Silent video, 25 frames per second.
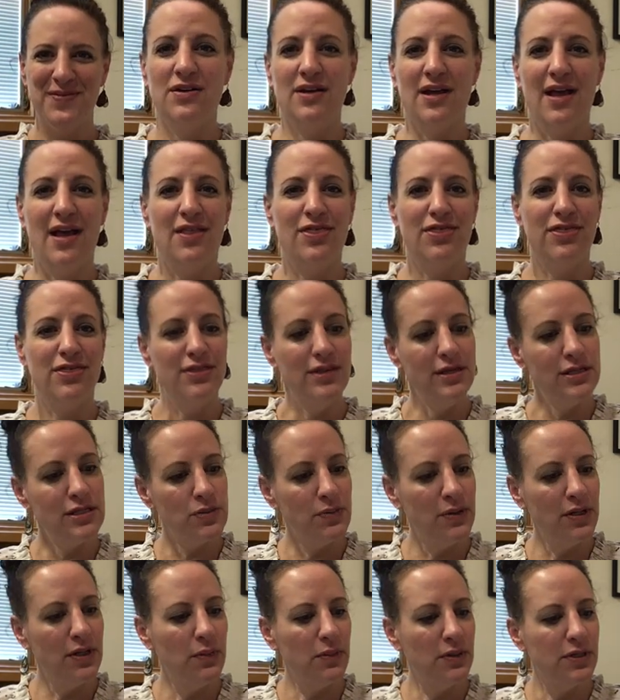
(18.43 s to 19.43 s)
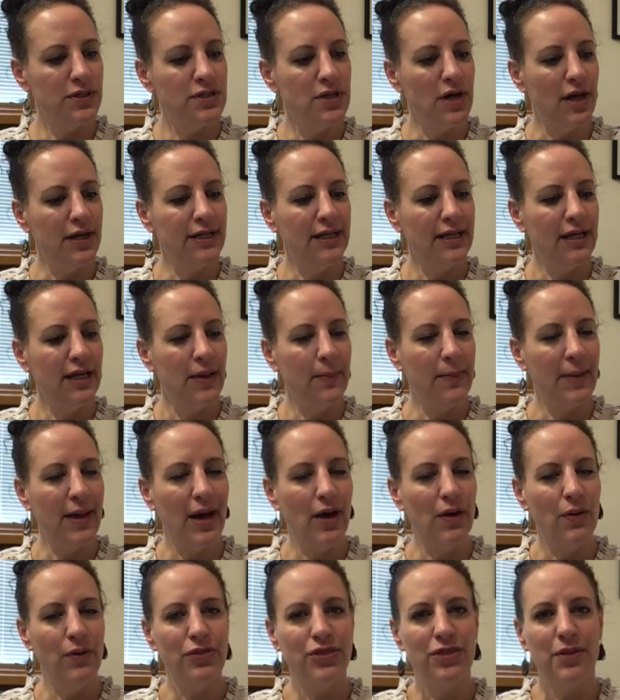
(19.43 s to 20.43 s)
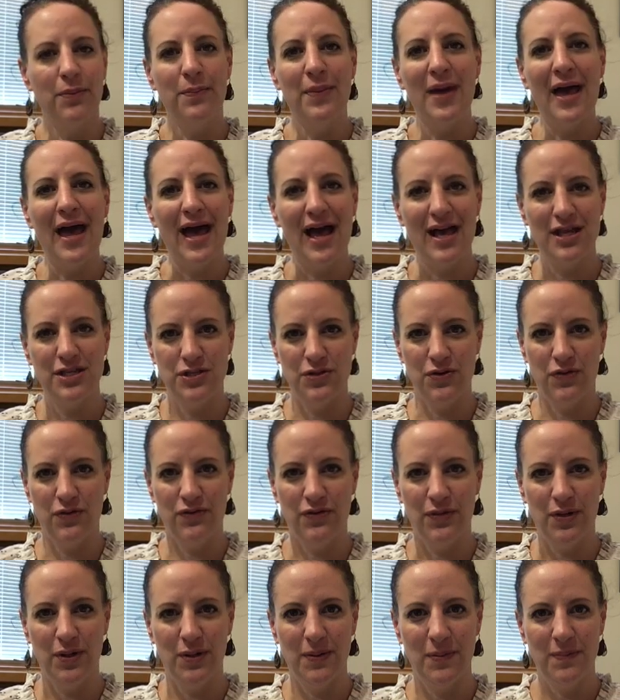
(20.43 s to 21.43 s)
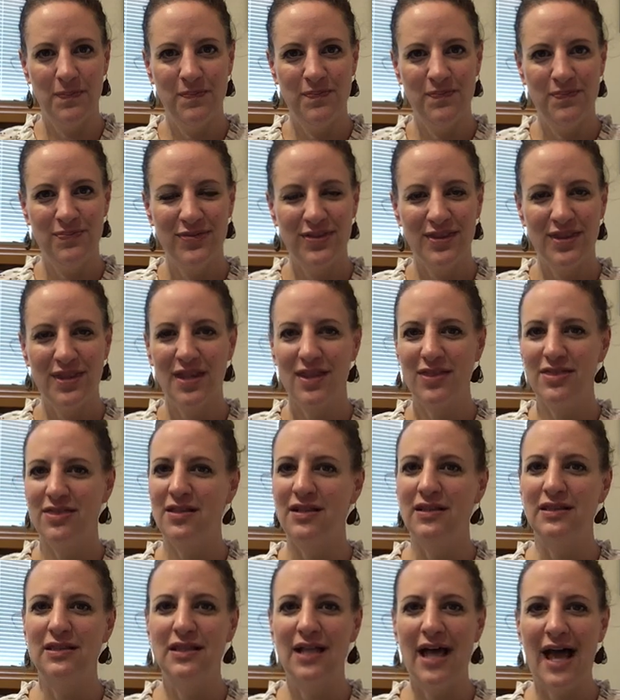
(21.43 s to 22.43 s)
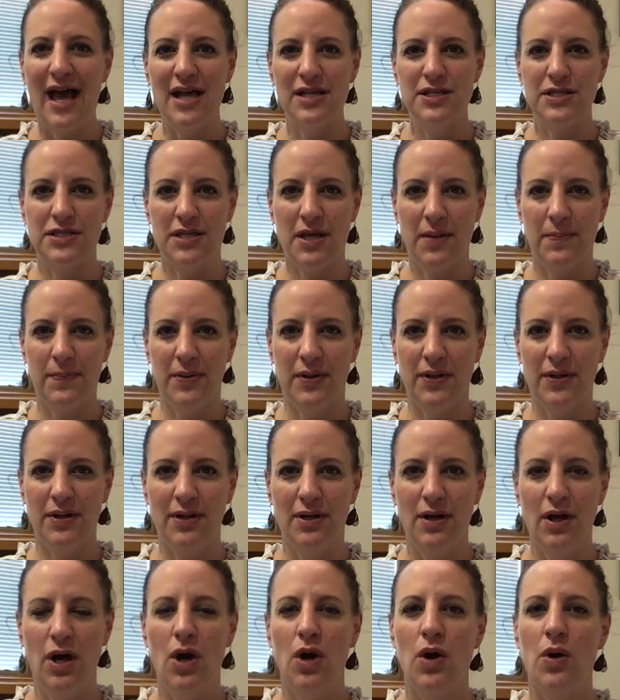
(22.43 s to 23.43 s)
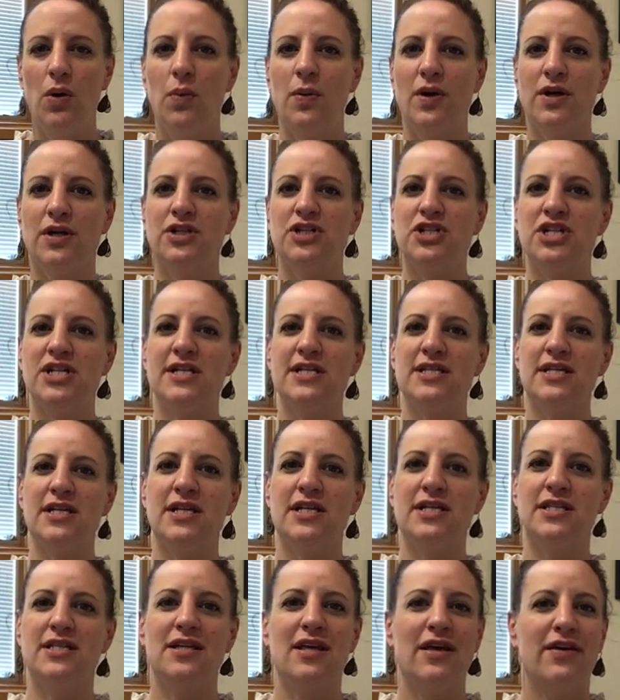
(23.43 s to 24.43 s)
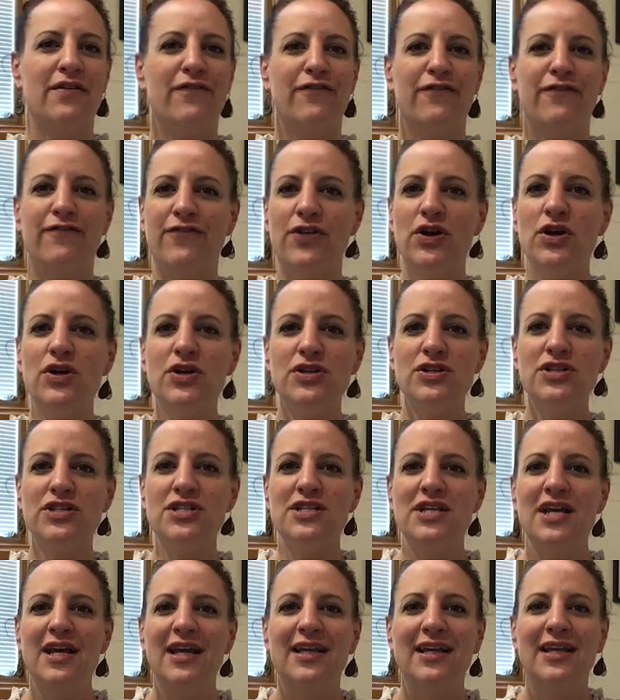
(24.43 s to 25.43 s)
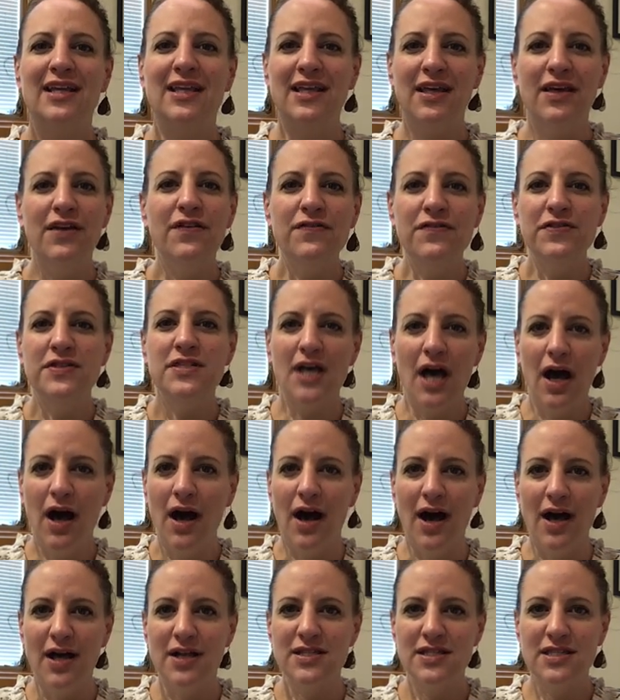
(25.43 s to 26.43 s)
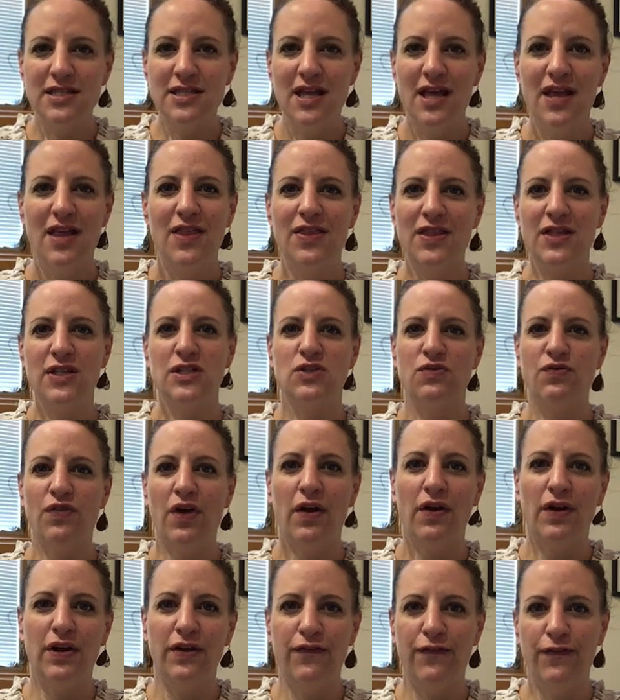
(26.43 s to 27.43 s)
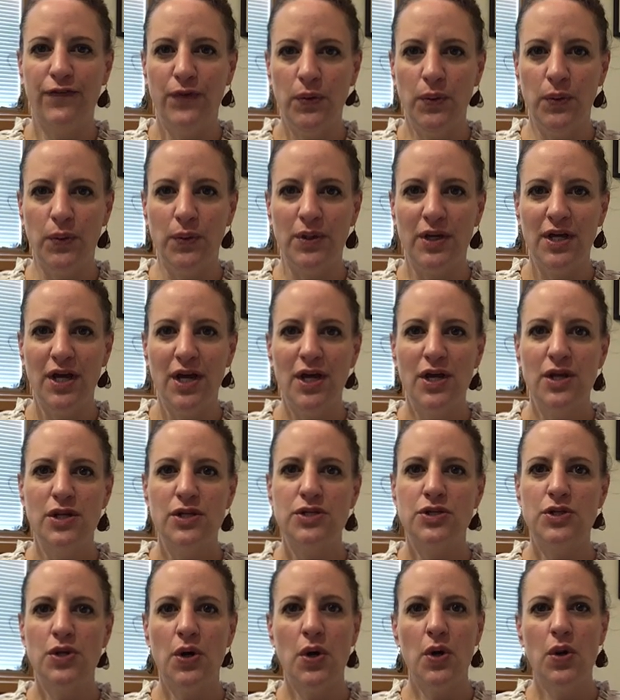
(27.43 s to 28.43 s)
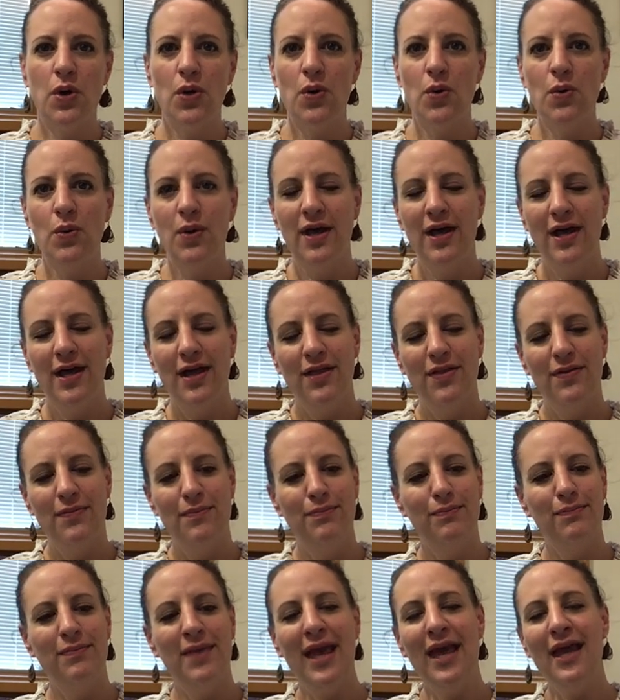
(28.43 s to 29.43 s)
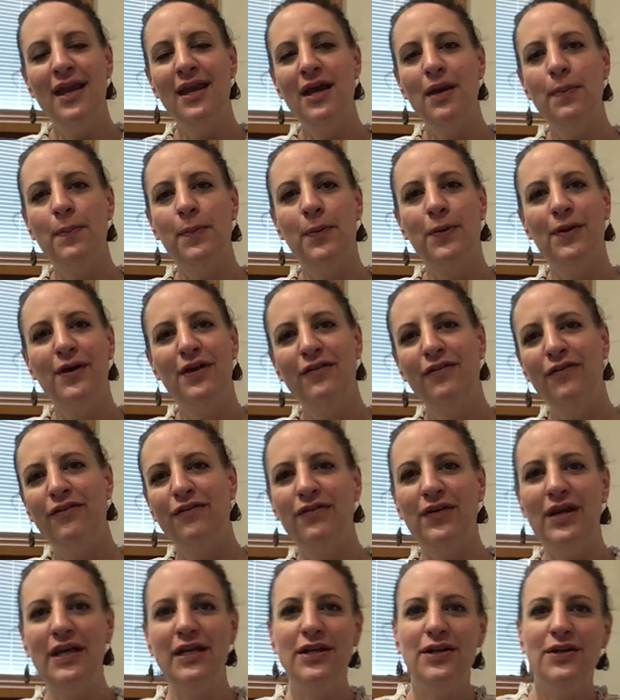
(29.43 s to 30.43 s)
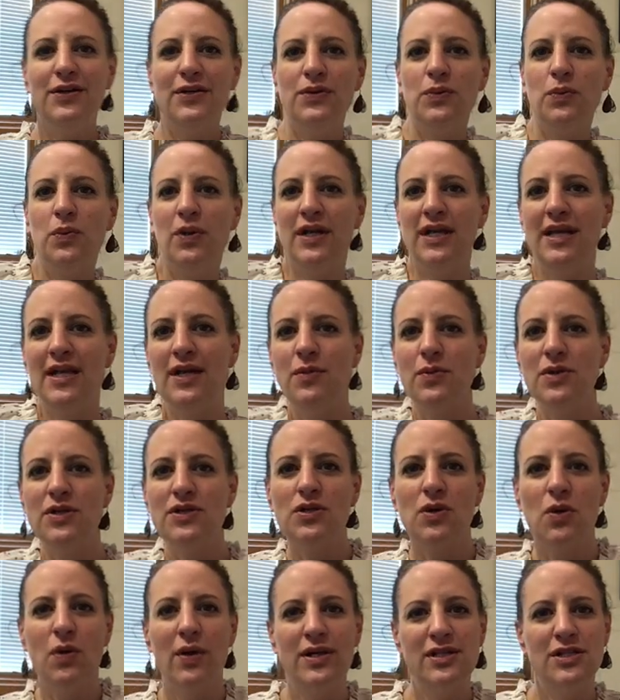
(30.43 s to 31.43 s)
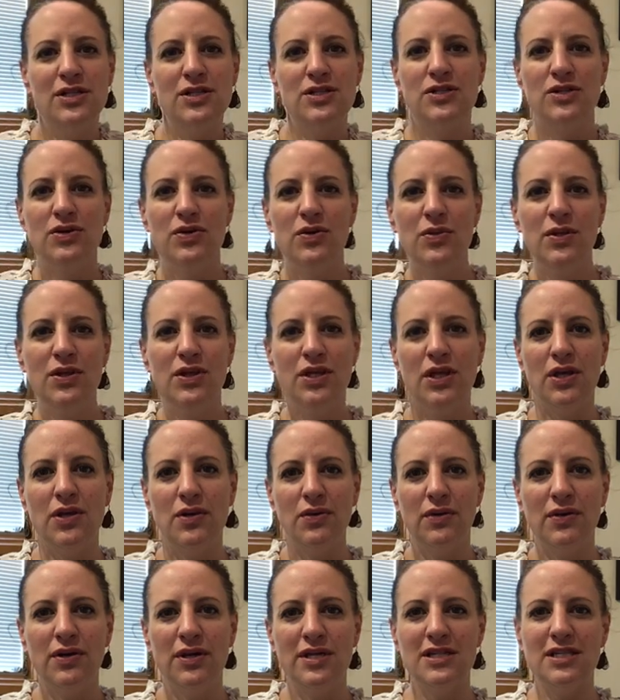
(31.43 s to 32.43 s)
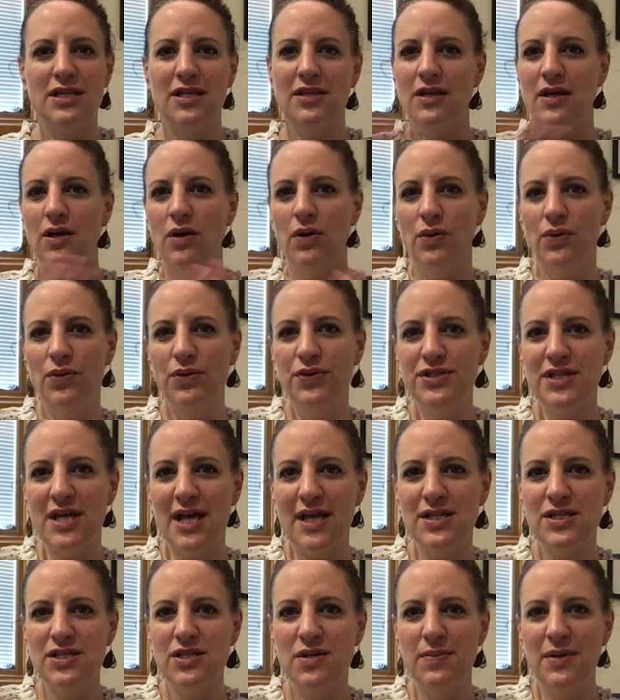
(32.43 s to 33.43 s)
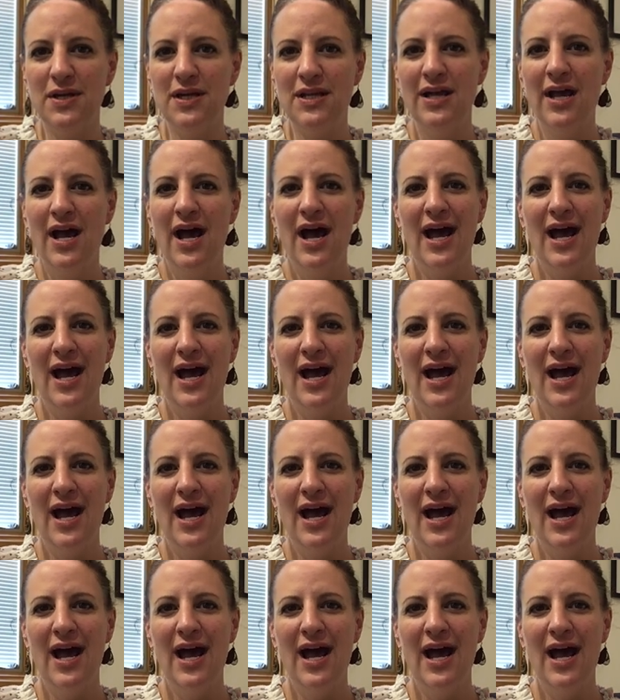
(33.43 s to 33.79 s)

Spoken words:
And this week we're talking about the Passover, the Last Supper, where Jesus first gives us this very food. So manna prefigured what he was going to do in the Eucharist in the Old Testament.